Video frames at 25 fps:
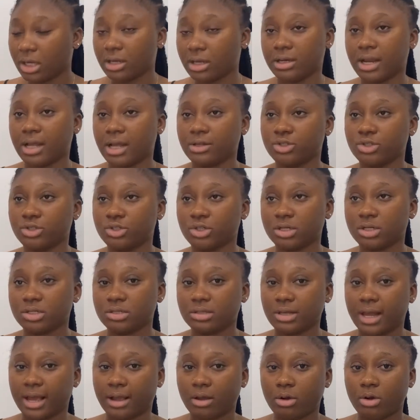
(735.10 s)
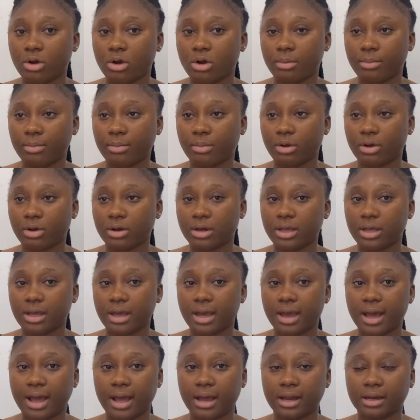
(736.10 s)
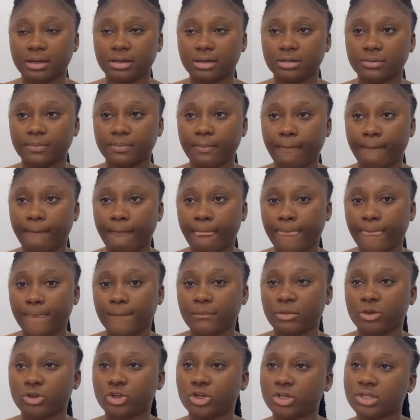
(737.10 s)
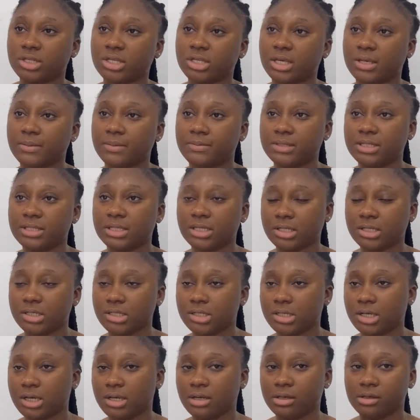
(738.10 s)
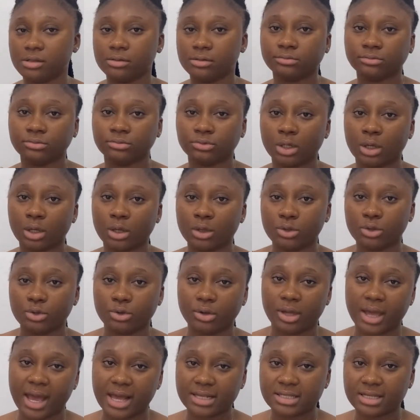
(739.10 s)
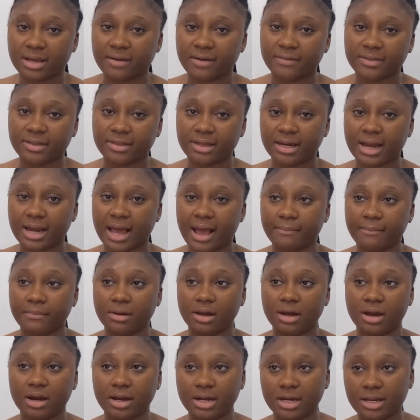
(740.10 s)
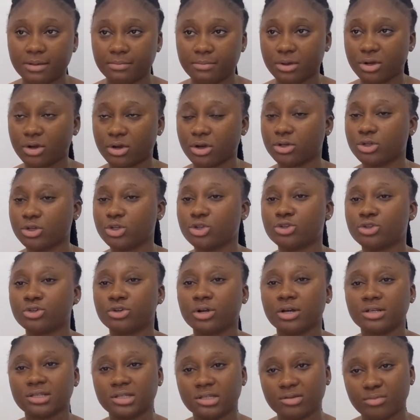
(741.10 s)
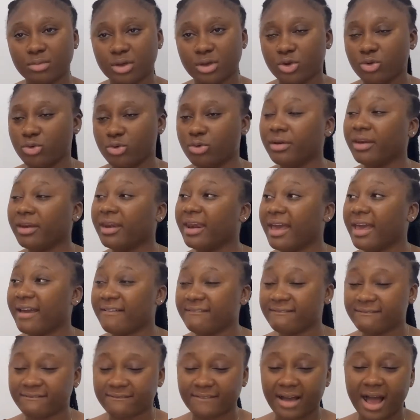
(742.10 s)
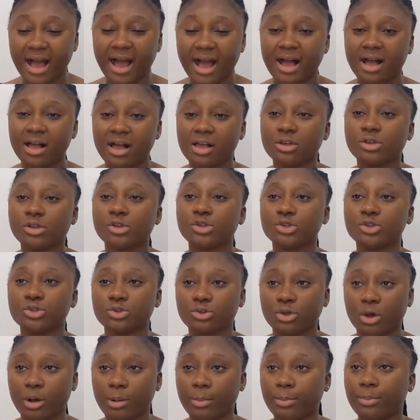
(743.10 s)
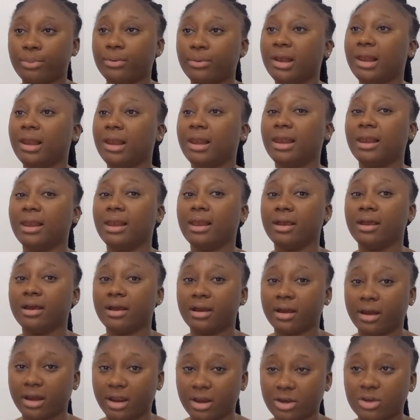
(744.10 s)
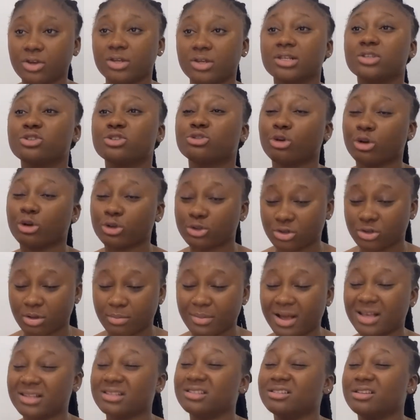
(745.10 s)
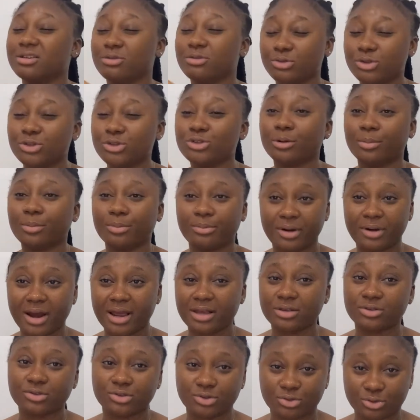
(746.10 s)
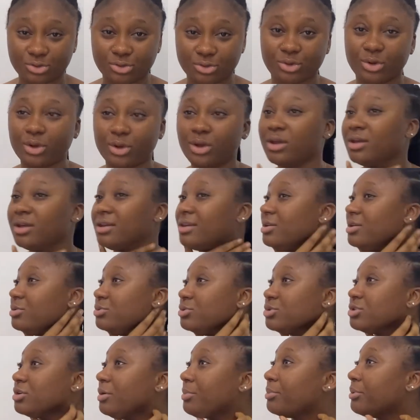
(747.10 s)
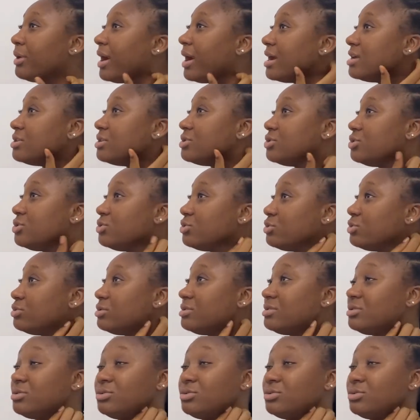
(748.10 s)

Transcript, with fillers: and to just like come on here and just keep teaching you guys everything that I'm learning because trust me, you never stop learning. These customers, they will surprise you. They will surprise you.